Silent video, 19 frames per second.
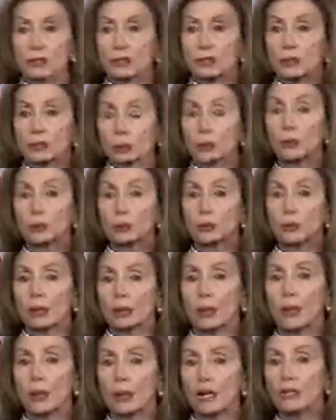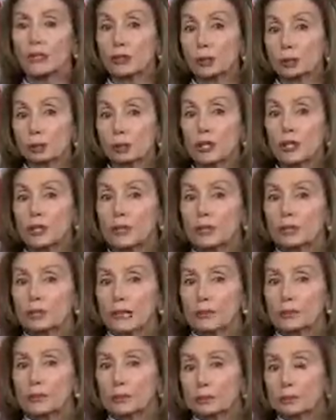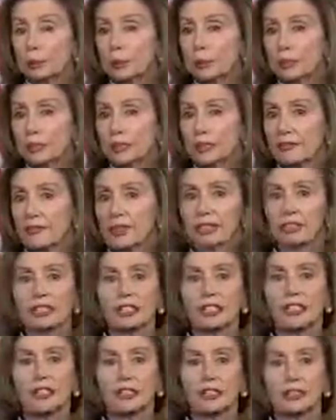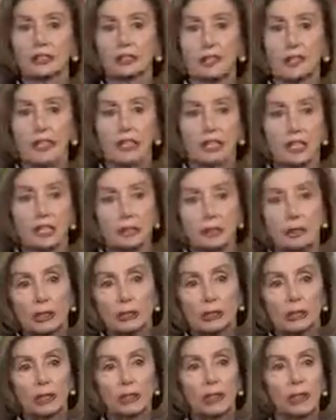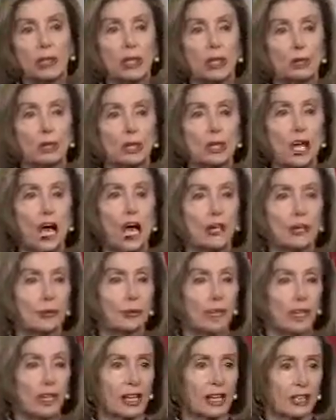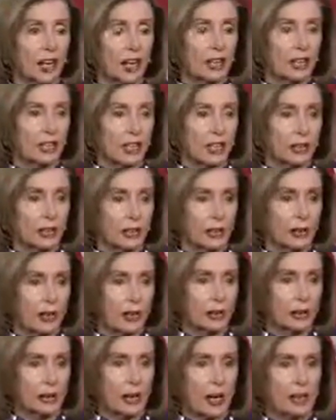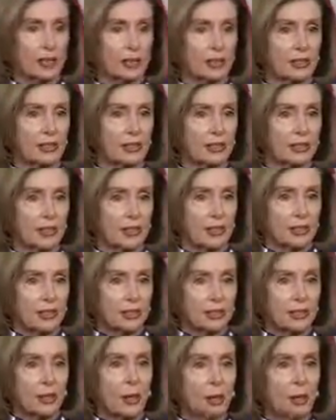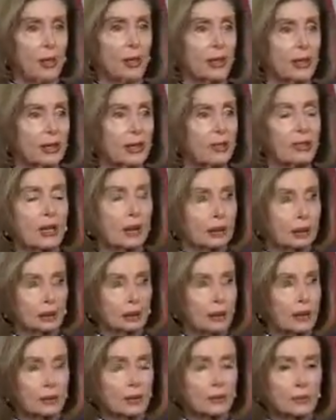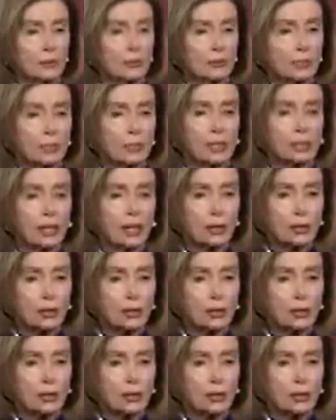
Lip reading: schools and the rest, or people being evicted, or millions of children hungry in our country and the rest. So, just to